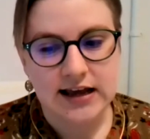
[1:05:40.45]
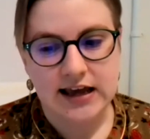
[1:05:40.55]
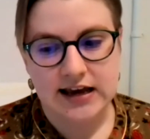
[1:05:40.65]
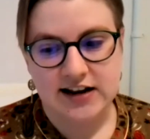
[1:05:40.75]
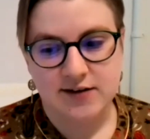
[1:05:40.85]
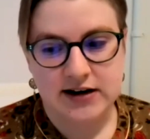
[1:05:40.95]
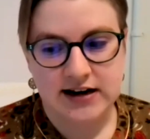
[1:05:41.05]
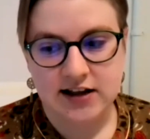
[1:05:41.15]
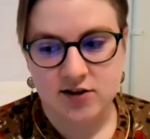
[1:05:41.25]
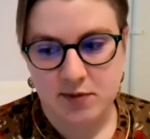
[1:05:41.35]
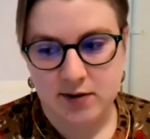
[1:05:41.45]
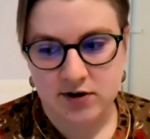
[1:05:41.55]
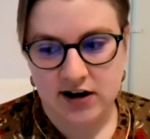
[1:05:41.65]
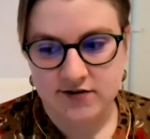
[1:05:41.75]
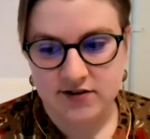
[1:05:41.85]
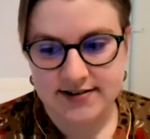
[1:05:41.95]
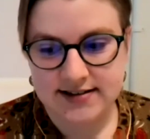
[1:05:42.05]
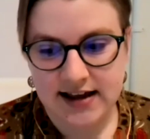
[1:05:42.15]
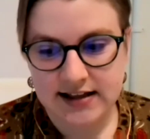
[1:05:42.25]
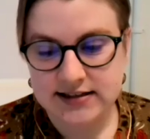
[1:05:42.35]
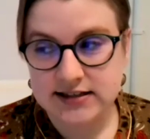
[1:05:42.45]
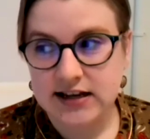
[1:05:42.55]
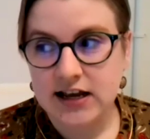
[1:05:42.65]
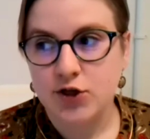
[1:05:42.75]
And I've been an AILA member ever since.